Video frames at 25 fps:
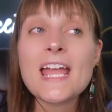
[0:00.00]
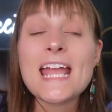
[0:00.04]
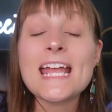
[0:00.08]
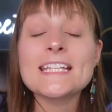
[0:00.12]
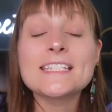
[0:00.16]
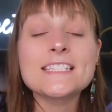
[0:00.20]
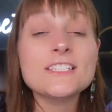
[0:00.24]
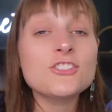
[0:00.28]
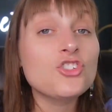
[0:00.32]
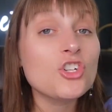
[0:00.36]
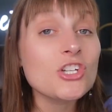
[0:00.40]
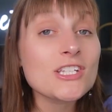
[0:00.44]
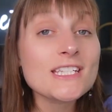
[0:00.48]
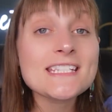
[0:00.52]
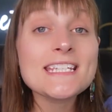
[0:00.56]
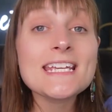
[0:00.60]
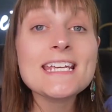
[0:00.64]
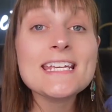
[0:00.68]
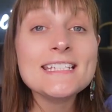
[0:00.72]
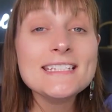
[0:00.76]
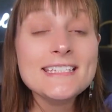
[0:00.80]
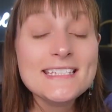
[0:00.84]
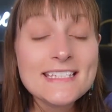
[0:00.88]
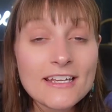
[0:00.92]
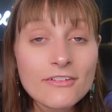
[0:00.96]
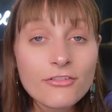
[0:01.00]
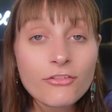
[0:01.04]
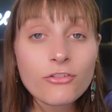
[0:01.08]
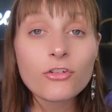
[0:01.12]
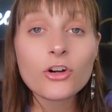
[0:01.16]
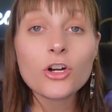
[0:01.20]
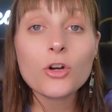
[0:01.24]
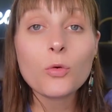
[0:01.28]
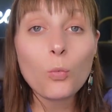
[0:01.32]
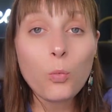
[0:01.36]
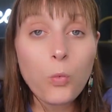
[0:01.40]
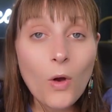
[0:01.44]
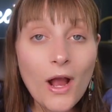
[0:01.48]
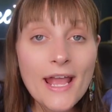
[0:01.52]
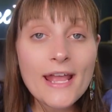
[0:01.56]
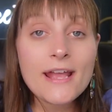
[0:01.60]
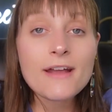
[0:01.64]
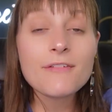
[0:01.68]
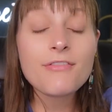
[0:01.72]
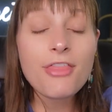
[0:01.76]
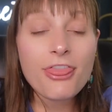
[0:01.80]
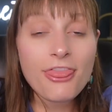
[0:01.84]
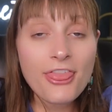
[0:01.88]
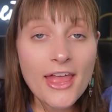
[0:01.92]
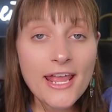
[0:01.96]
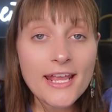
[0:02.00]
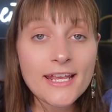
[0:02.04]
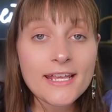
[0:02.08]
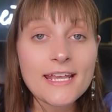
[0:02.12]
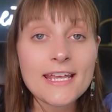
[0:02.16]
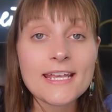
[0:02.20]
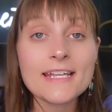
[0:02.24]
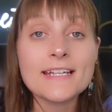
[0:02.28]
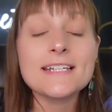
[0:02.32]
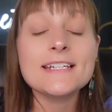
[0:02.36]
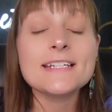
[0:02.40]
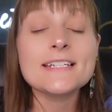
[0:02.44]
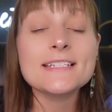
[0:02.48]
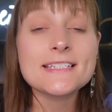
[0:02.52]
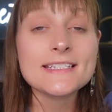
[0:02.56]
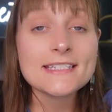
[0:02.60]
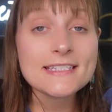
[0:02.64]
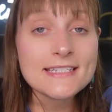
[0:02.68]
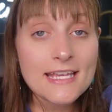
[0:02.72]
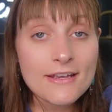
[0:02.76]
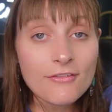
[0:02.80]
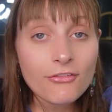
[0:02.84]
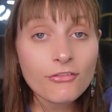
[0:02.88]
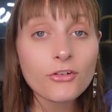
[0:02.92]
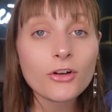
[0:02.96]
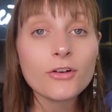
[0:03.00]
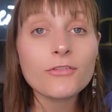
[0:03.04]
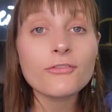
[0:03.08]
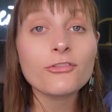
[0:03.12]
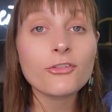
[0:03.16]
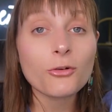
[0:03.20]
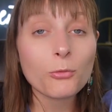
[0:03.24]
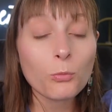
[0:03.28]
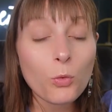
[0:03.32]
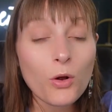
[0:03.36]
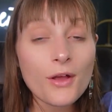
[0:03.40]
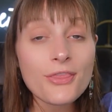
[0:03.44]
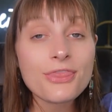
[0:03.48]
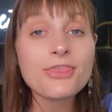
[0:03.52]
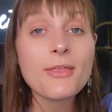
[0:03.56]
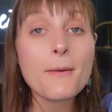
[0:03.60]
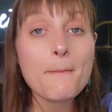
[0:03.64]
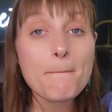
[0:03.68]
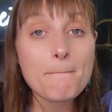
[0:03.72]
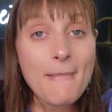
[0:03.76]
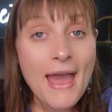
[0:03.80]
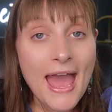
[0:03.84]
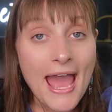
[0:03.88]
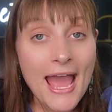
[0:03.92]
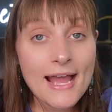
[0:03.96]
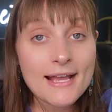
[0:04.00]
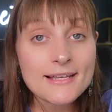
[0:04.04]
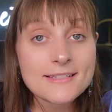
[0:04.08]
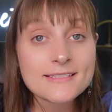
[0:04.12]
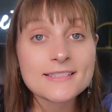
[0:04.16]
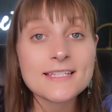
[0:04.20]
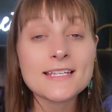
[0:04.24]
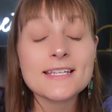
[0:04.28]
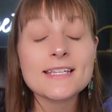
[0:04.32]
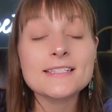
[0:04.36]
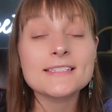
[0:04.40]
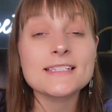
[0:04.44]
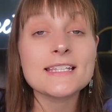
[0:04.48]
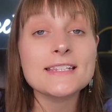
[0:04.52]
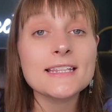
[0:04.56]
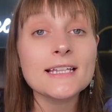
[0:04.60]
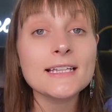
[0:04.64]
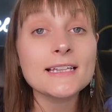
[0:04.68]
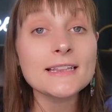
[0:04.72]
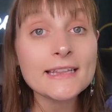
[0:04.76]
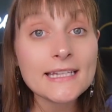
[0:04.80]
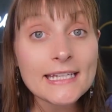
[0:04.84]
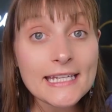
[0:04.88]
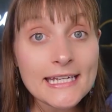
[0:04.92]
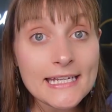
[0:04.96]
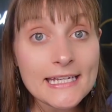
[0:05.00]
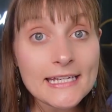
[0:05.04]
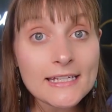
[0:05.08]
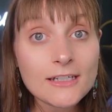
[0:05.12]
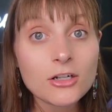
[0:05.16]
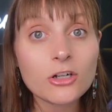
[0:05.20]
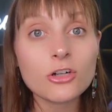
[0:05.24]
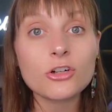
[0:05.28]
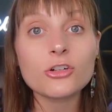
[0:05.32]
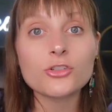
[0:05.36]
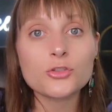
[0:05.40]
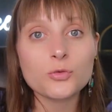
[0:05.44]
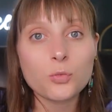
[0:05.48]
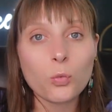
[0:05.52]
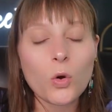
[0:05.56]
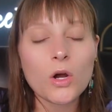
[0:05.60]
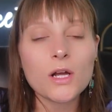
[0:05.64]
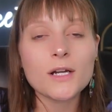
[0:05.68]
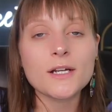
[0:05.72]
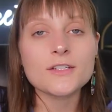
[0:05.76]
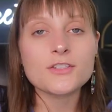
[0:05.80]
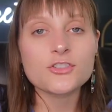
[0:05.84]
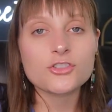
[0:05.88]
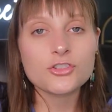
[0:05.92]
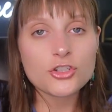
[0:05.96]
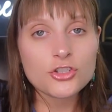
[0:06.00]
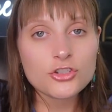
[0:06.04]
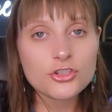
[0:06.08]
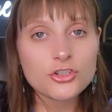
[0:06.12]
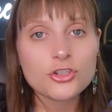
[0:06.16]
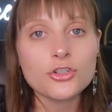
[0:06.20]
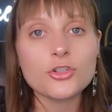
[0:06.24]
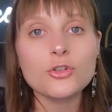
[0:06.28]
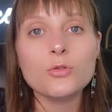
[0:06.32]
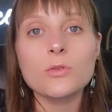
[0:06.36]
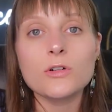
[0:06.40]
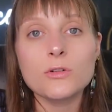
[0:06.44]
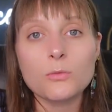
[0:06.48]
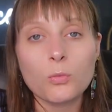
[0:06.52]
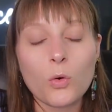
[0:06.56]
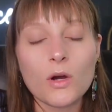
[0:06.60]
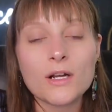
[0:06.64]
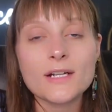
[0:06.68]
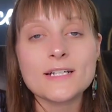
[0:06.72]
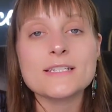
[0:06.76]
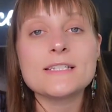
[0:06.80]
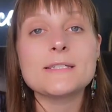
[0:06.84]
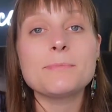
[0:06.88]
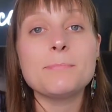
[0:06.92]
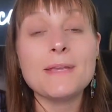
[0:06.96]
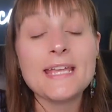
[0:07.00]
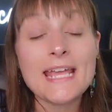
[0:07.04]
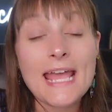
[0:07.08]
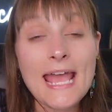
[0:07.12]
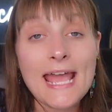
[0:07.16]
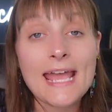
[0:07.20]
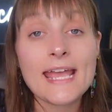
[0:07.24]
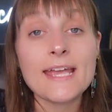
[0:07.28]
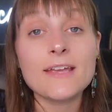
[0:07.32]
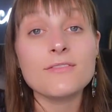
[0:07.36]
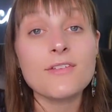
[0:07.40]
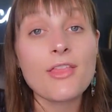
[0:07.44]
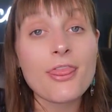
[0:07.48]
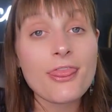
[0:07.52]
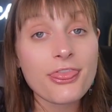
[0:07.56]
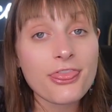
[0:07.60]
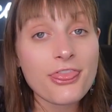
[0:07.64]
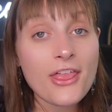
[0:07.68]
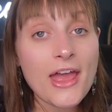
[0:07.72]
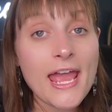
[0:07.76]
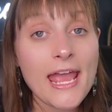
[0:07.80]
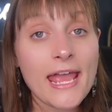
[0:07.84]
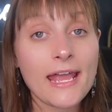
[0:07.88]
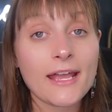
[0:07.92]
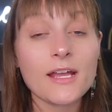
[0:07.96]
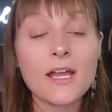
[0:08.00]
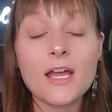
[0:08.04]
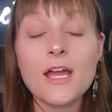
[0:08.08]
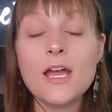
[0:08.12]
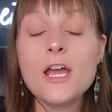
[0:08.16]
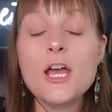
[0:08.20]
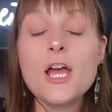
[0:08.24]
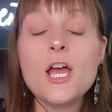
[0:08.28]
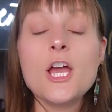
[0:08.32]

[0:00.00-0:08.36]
It's just a different way of thinking, and it's different from what the masses and the leaders want us to do and want us to behave and think.